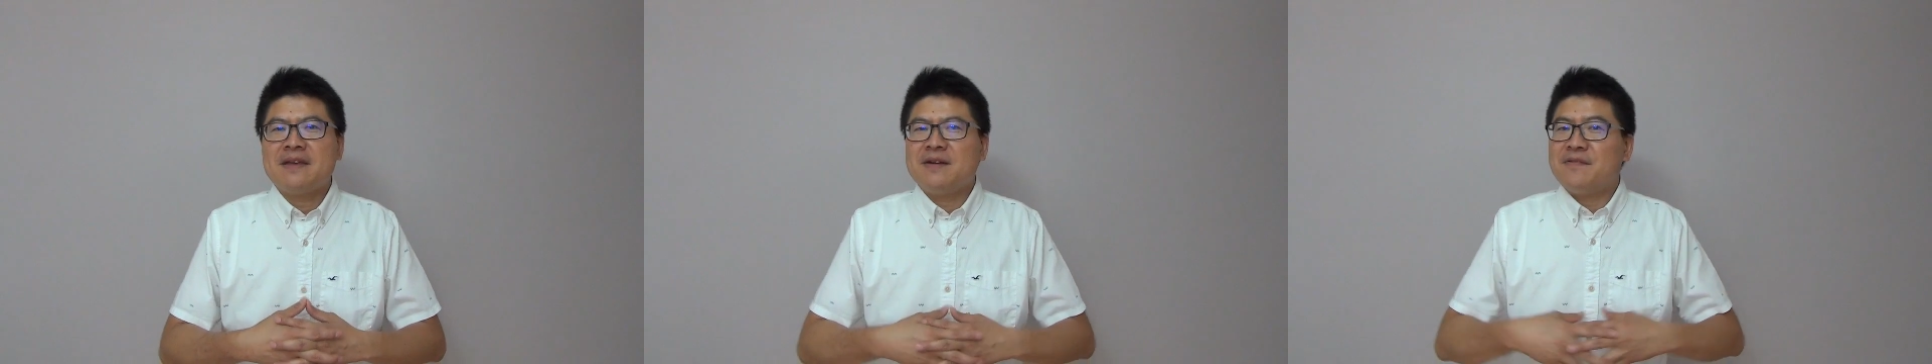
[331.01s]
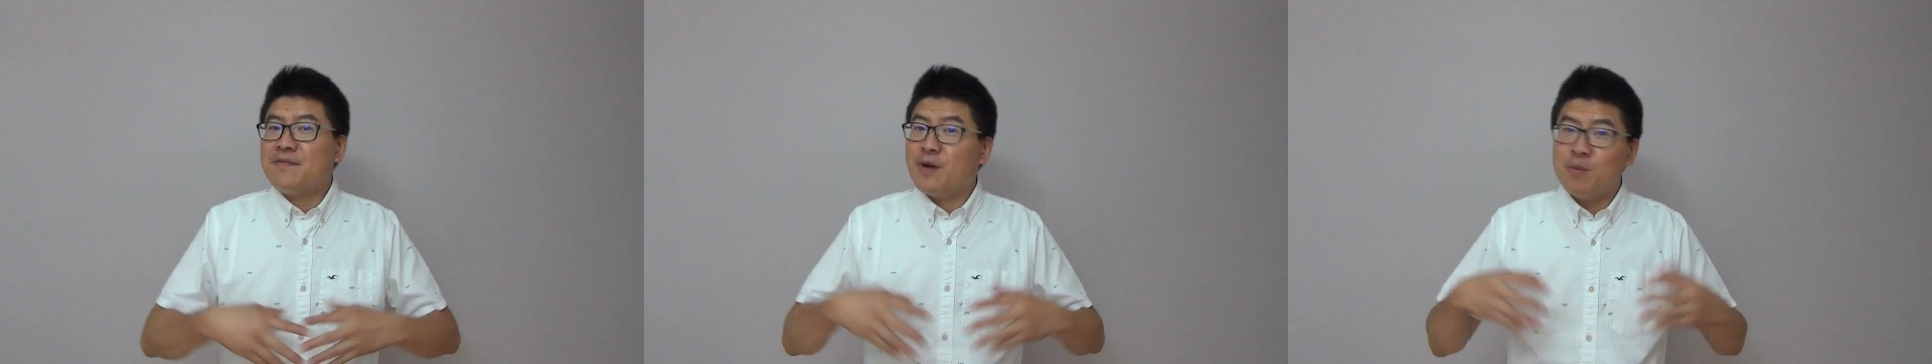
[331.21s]

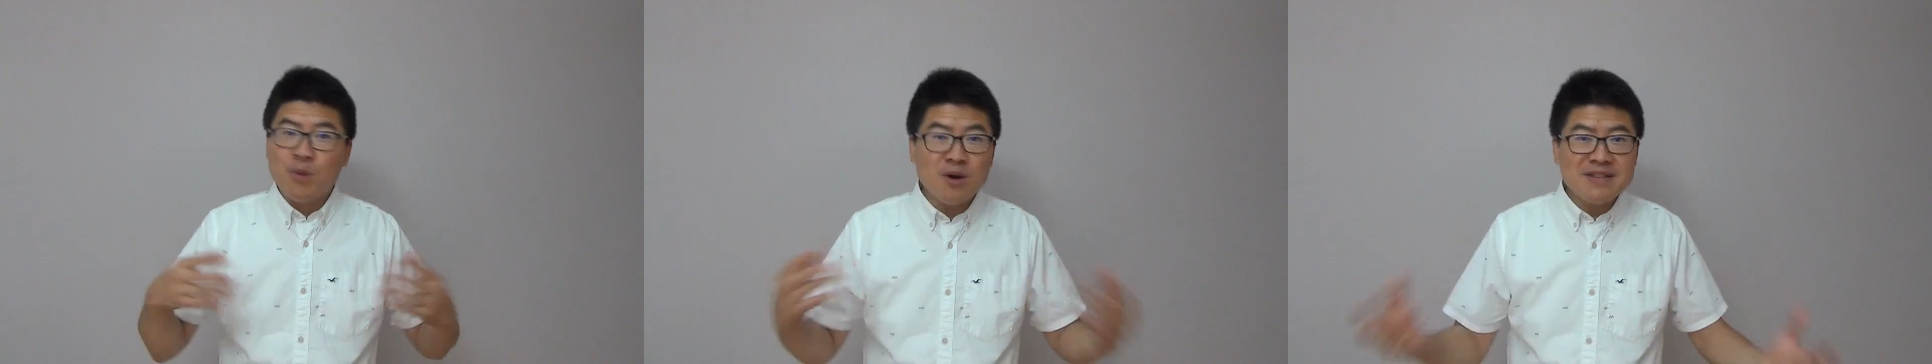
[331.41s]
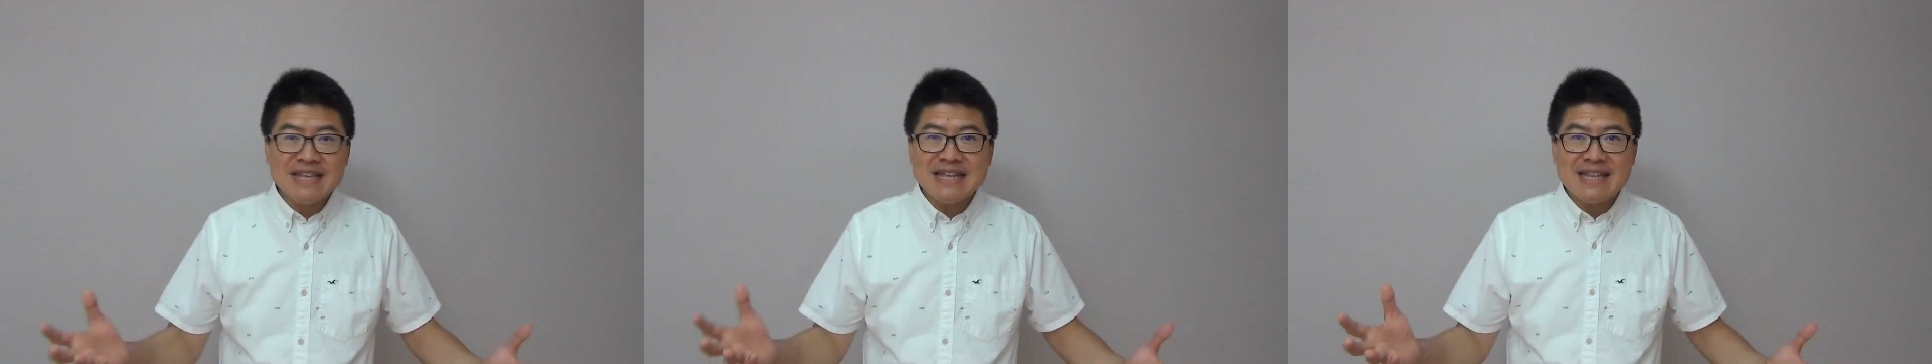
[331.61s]
For
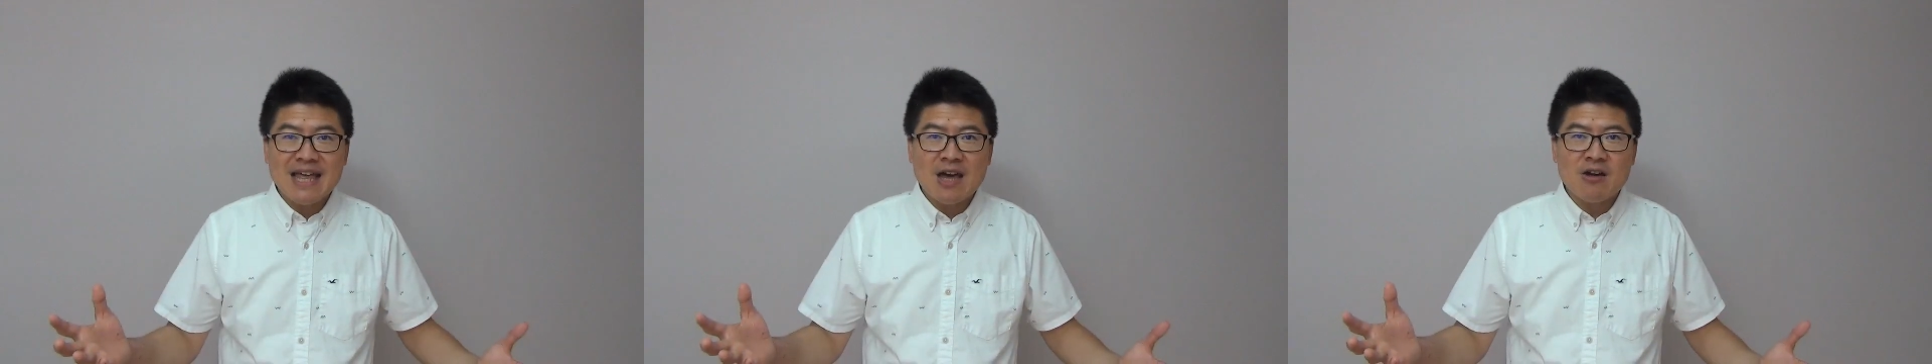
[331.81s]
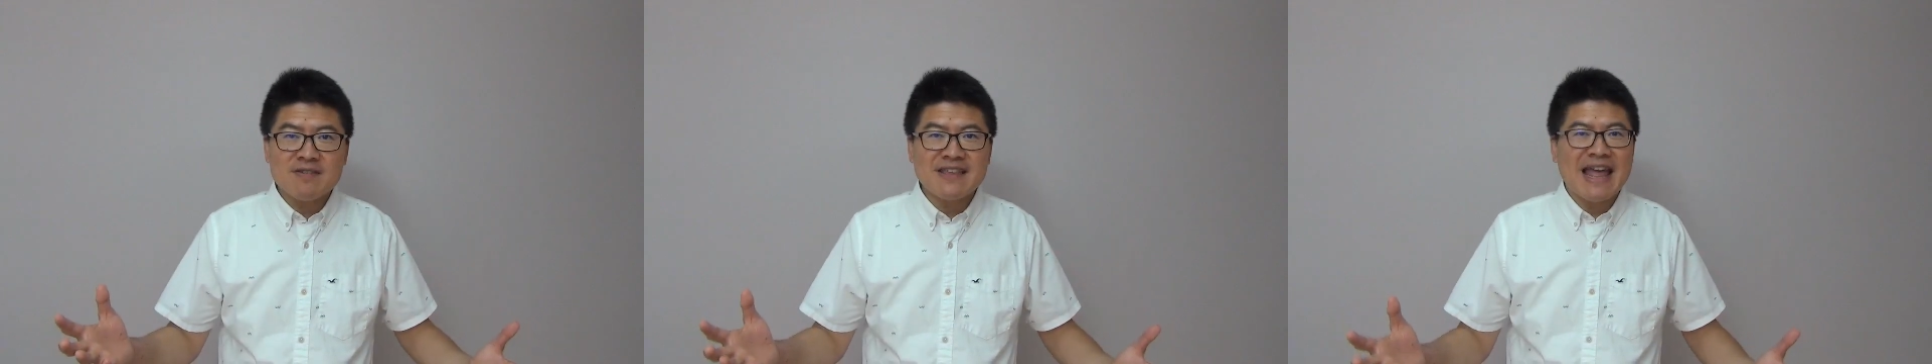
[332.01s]
more
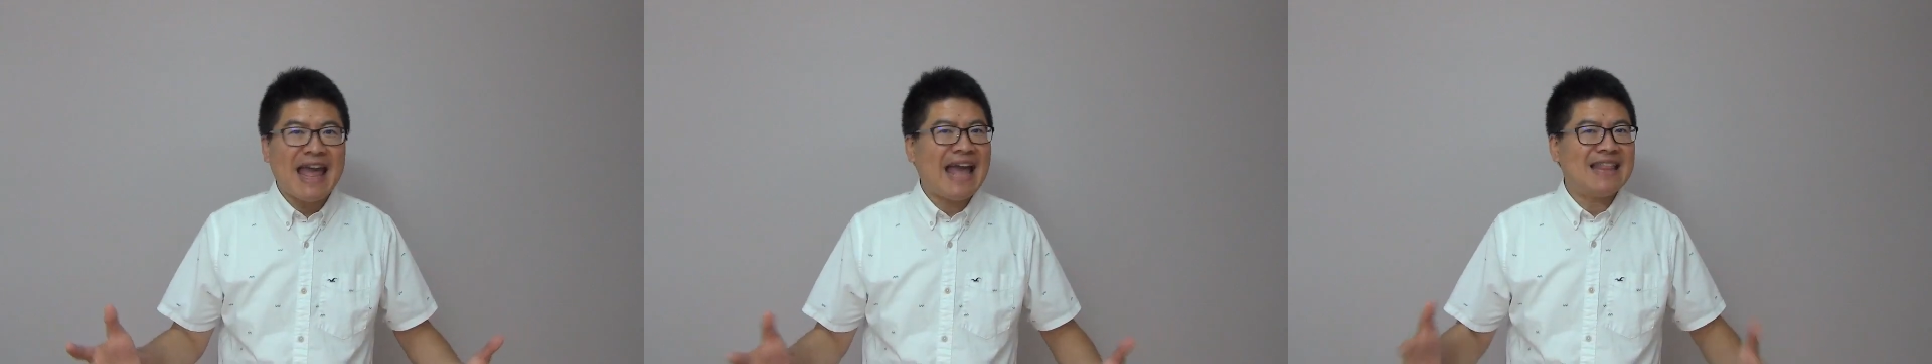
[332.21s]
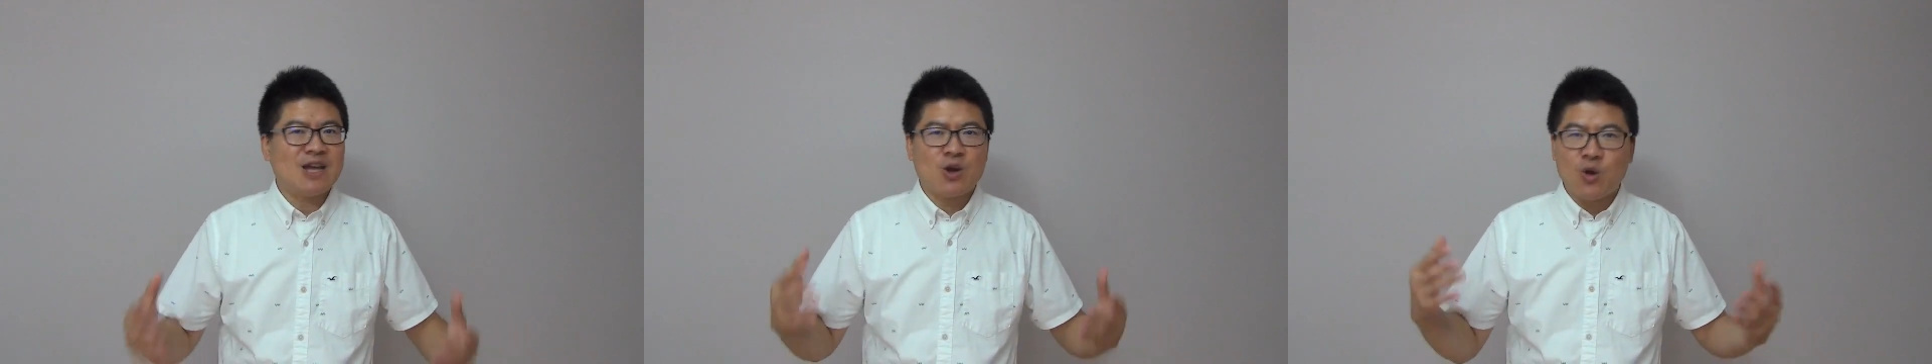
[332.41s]
details
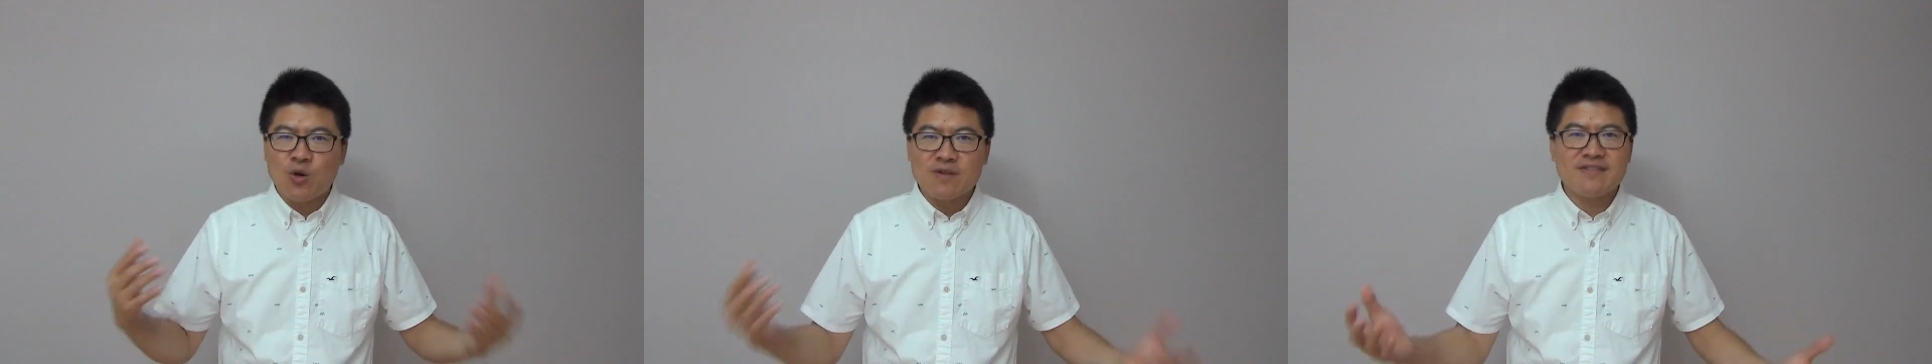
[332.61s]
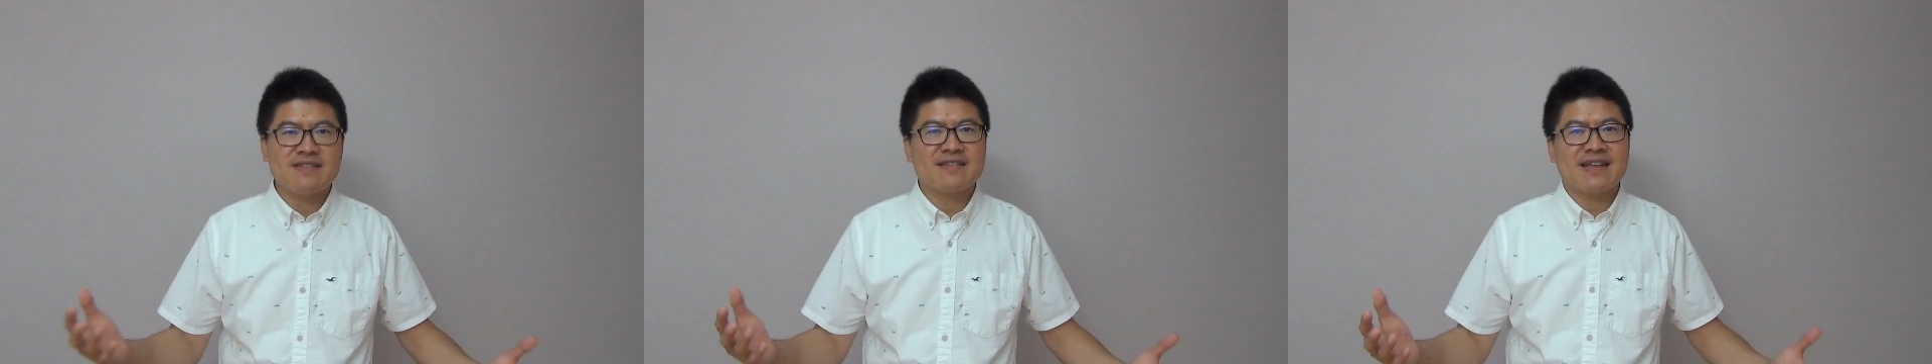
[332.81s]
and the
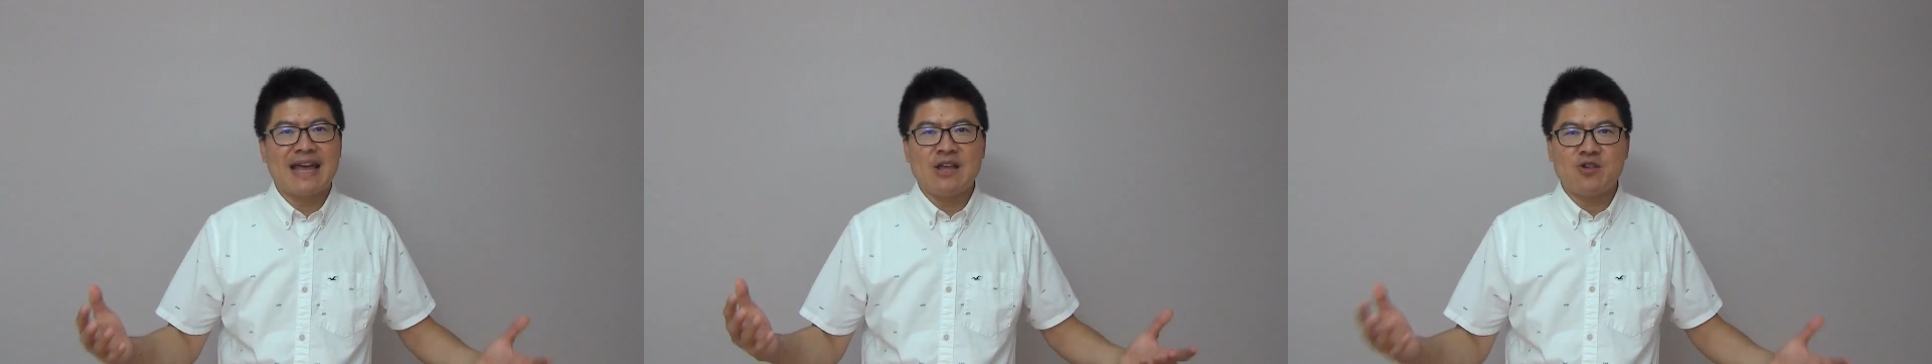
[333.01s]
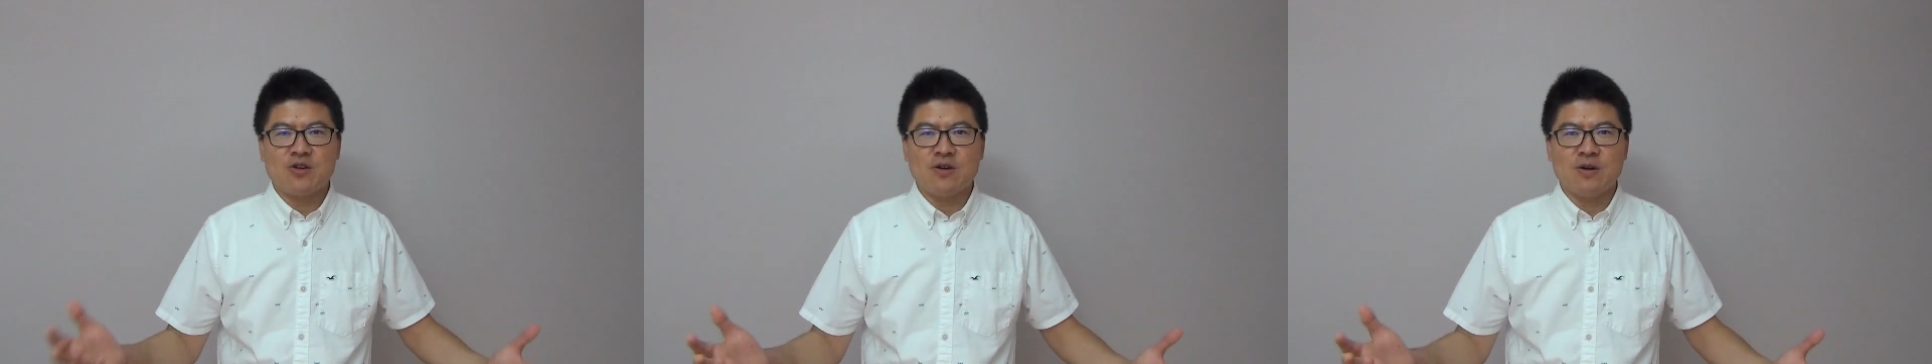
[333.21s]
course
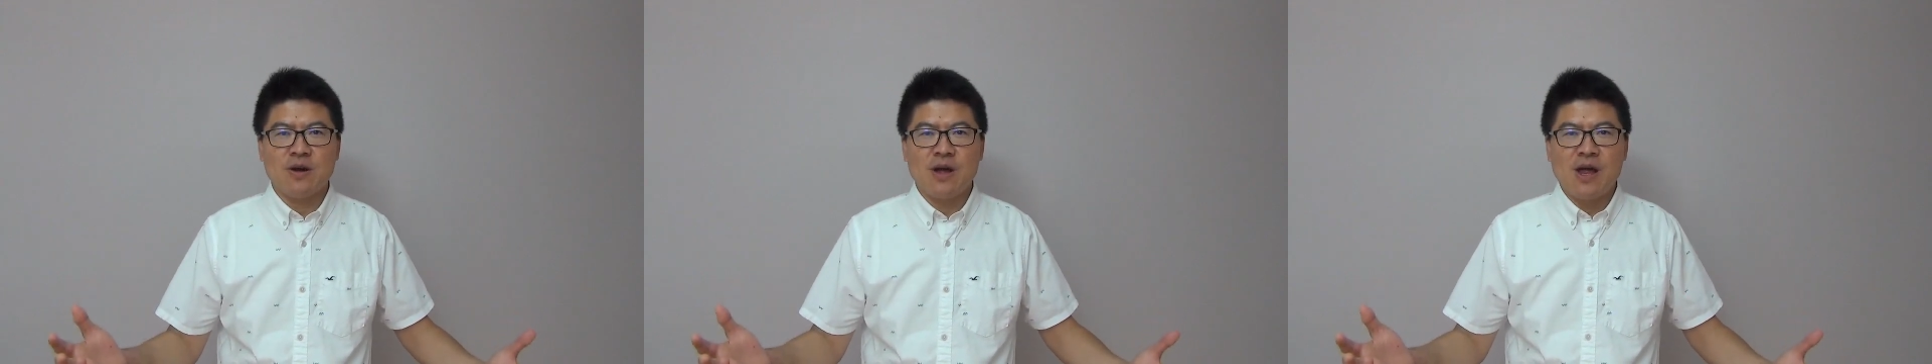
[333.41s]
schedule,